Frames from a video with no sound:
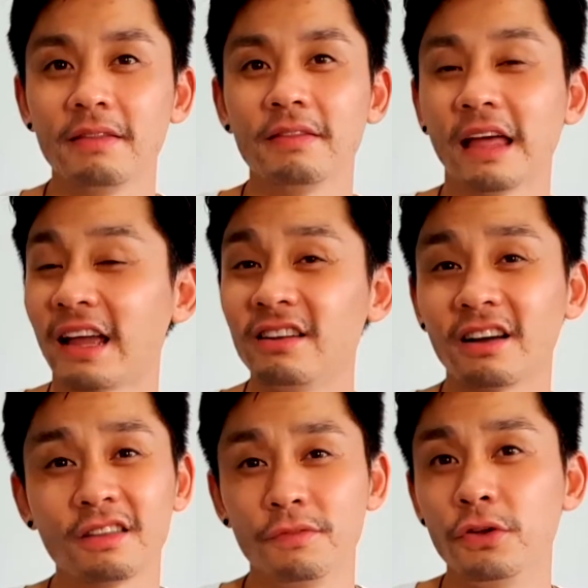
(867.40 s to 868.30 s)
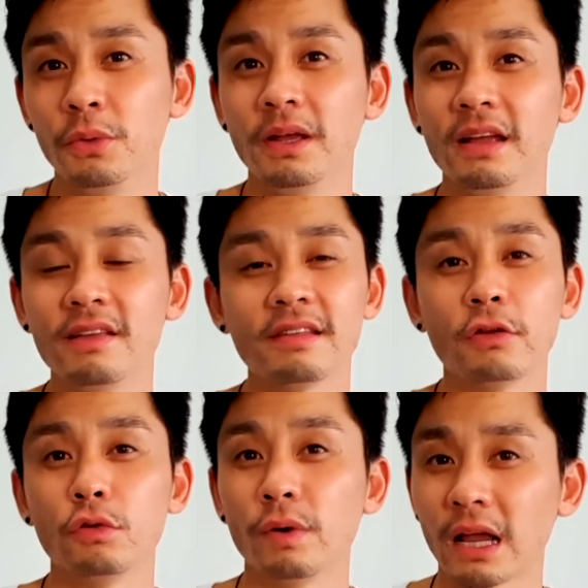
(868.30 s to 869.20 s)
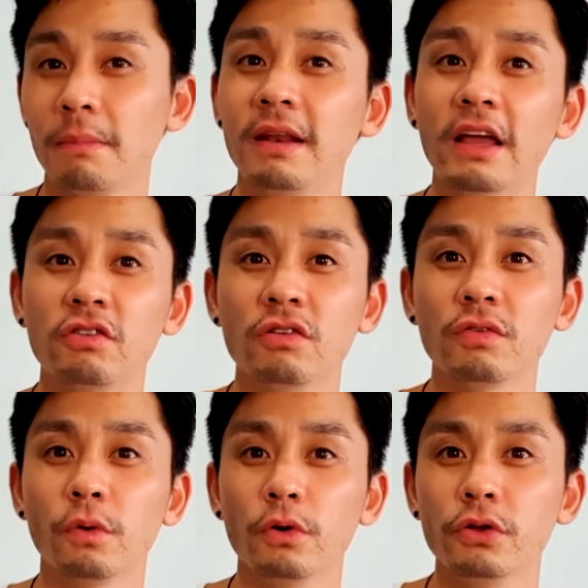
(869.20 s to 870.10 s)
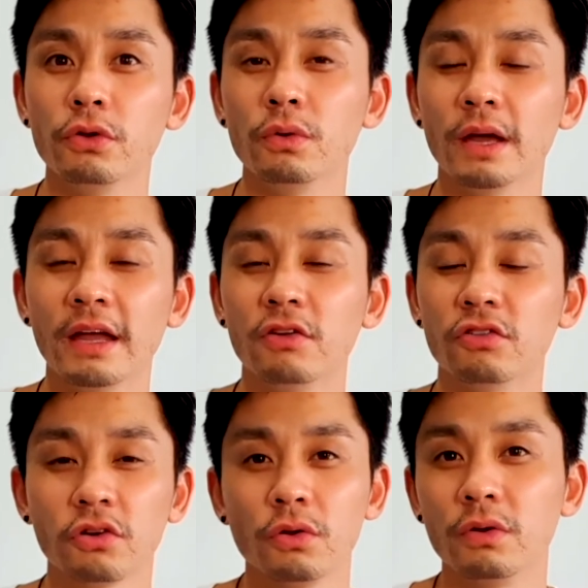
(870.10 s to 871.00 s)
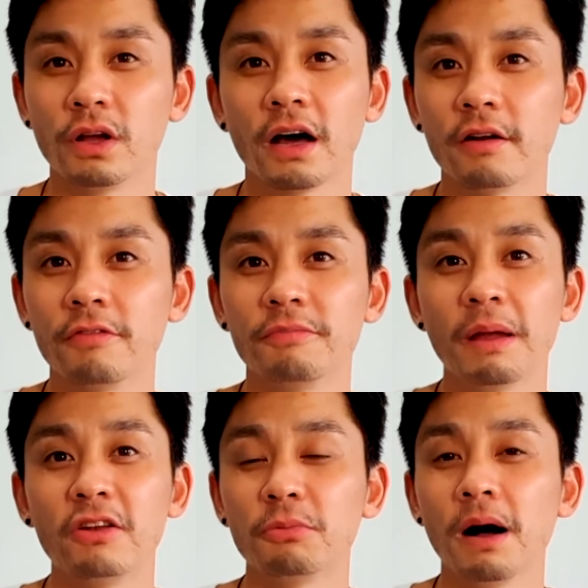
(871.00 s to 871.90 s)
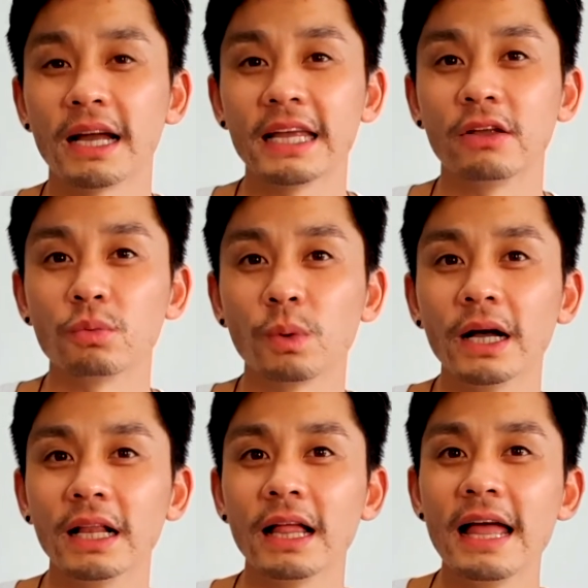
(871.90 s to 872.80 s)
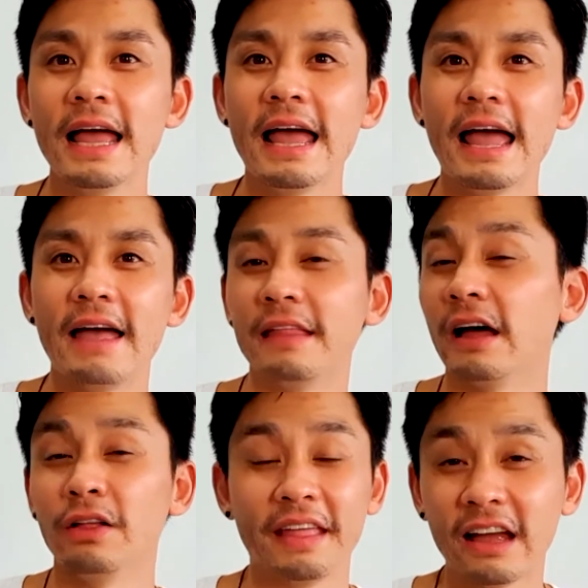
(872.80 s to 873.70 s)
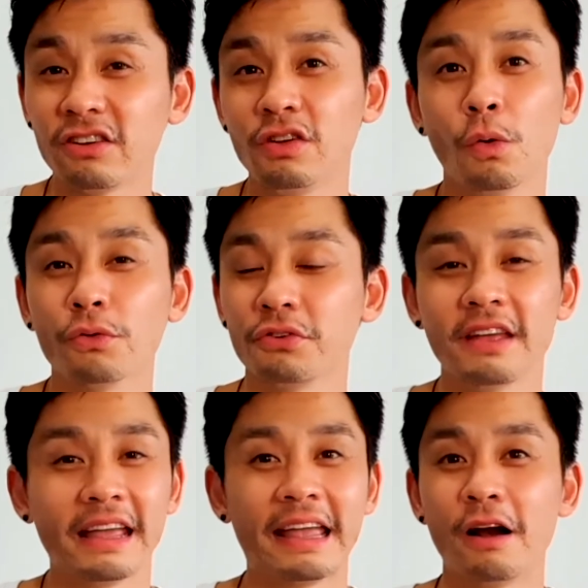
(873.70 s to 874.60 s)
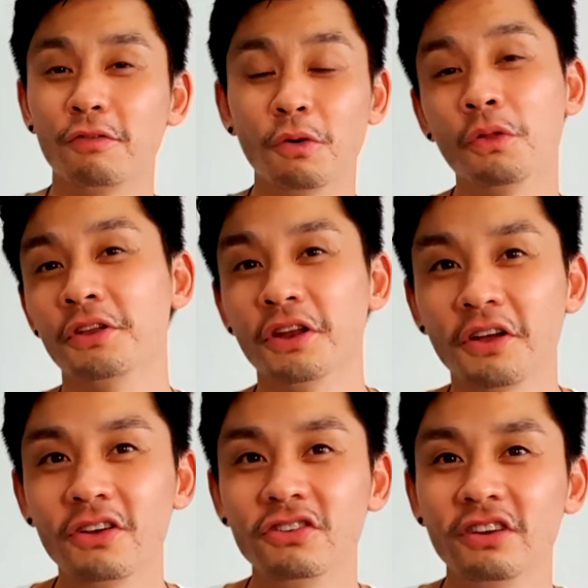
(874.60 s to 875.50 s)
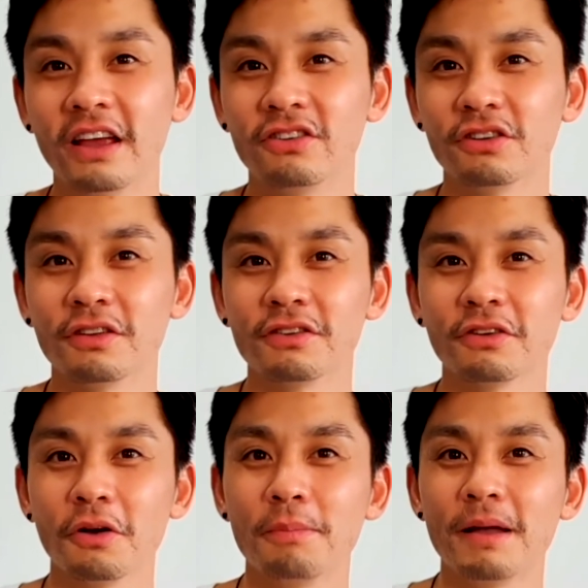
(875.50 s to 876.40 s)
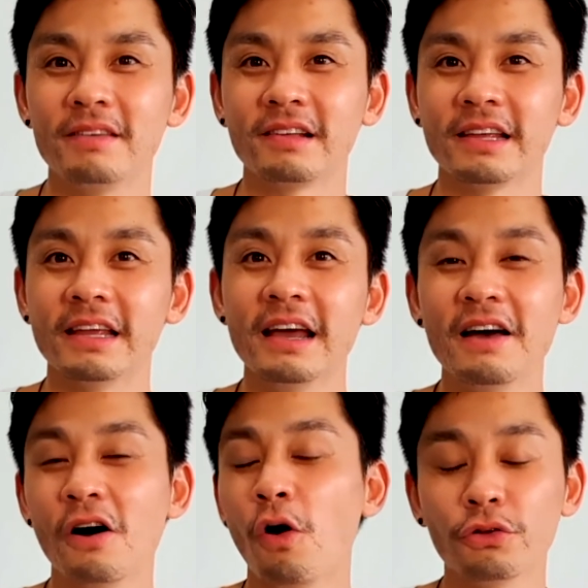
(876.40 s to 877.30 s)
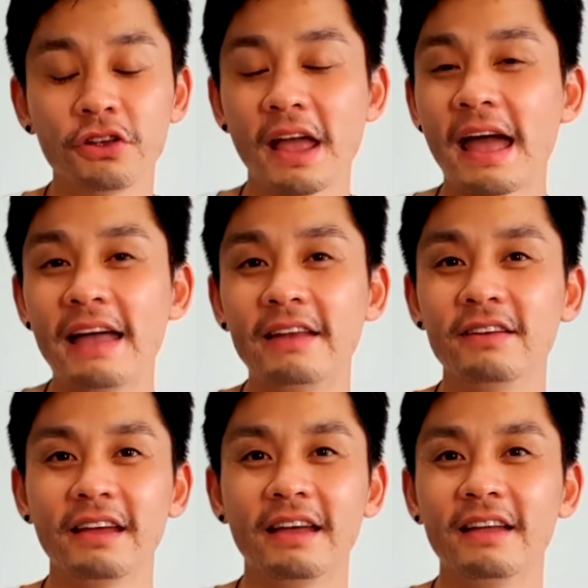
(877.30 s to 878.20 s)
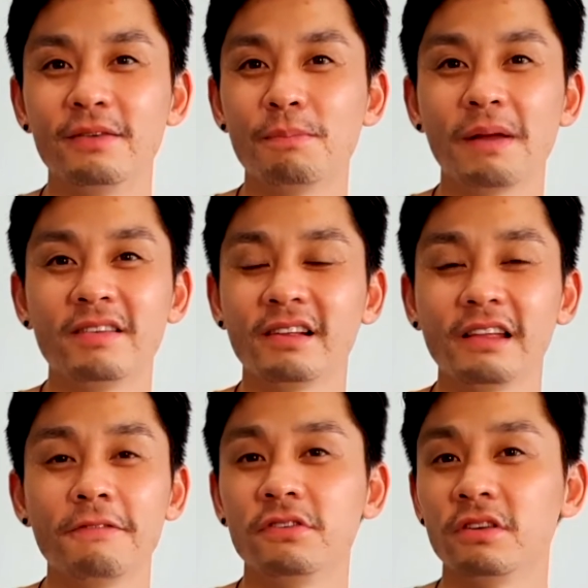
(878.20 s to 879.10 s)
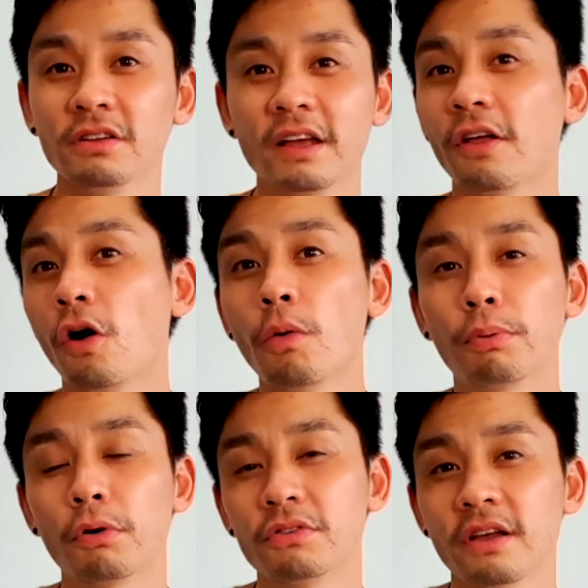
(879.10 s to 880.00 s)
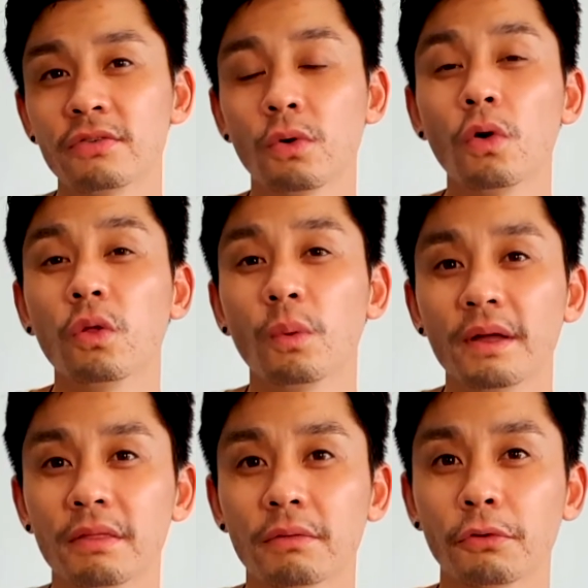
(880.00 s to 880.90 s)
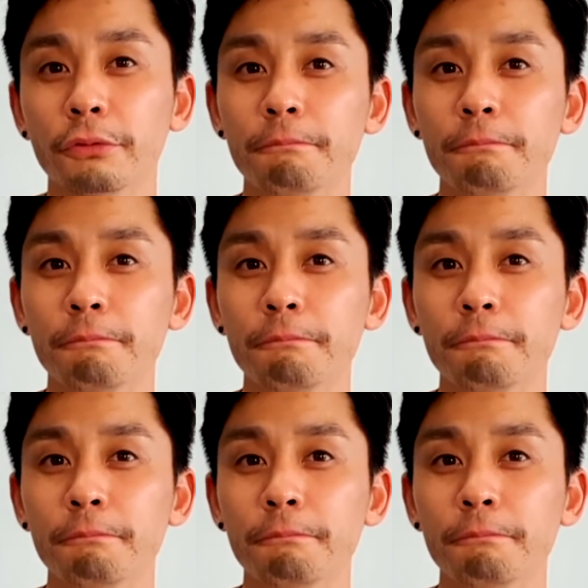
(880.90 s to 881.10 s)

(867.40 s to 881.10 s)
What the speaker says: They conduct the viewings, they do recommendations for you and show you kind of benchmarking as well. And they actually also take care of all the negotiations. So basically hold your hand and basically facilitate the whole process all the way through.